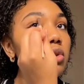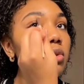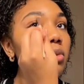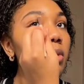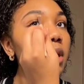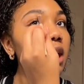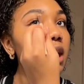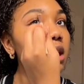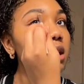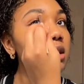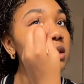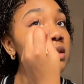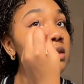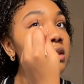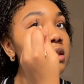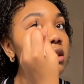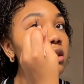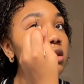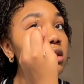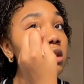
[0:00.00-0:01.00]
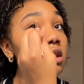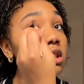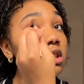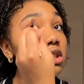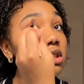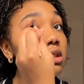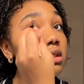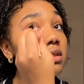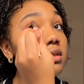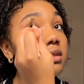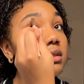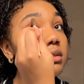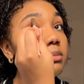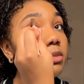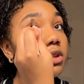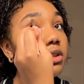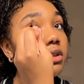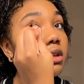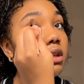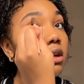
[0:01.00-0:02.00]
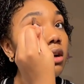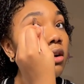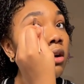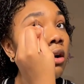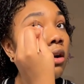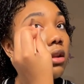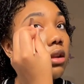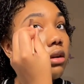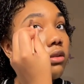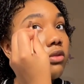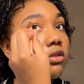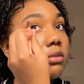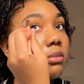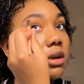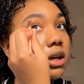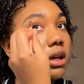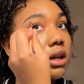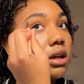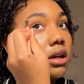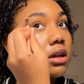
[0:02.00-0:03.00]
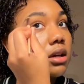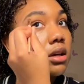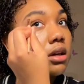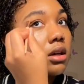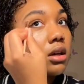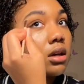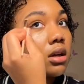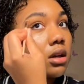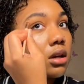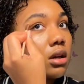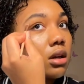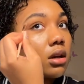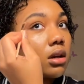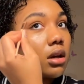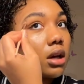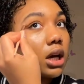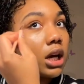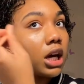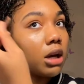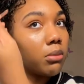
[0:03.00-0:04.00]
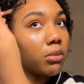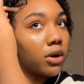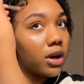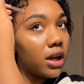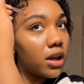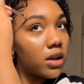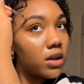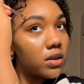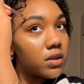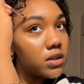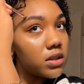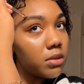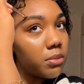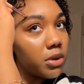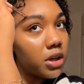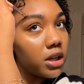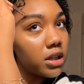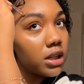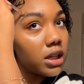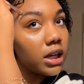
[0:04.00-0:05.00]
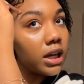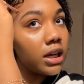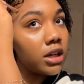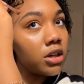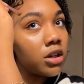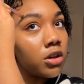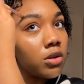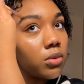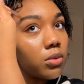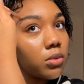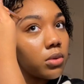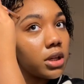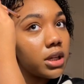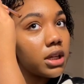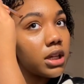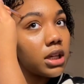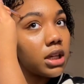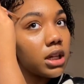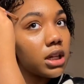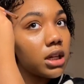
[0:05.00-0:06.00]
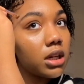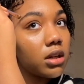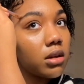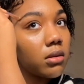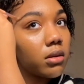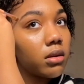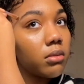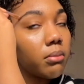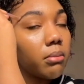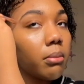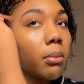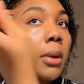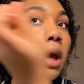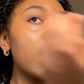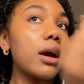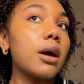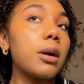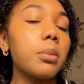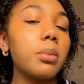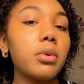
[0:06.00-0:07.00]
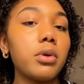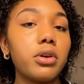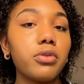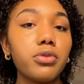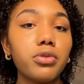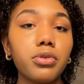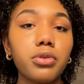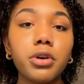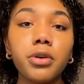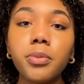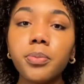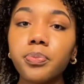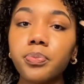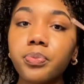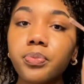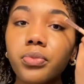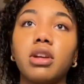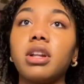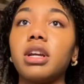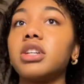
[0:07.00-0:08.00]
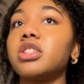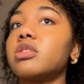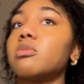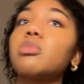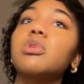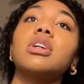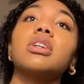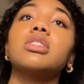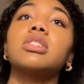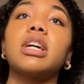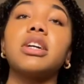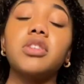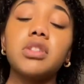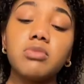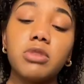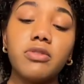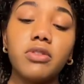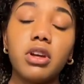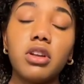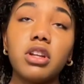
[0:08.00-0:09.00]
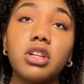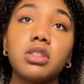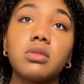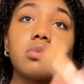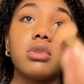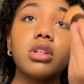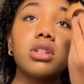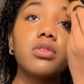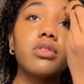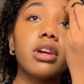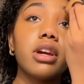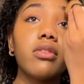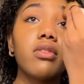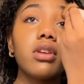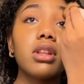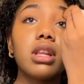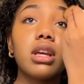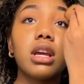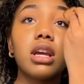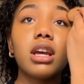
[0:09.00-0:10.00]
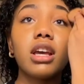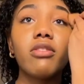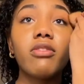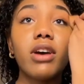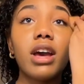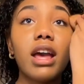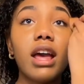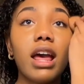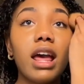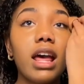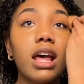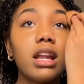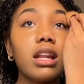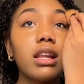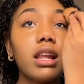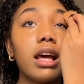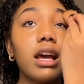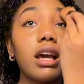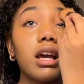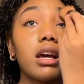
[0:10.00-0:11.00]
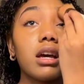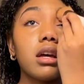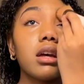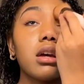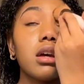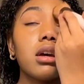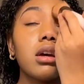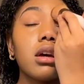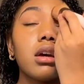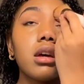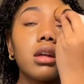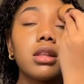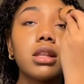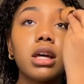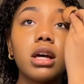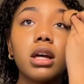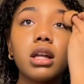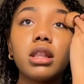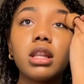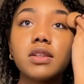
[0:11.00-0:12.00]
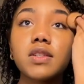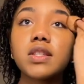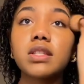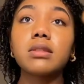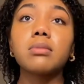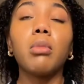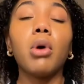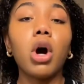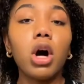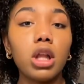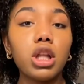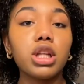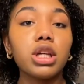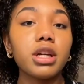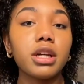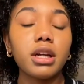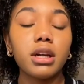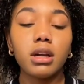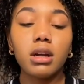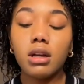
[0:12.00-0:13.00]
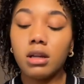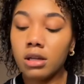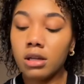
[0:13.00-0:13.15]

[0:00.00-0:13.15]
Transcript: wet concealer just smearing all over my eyebrows, the part that I don't want any makeup on. For real. Foundation brush. I use my foundation brush for everything. If I had like the smaller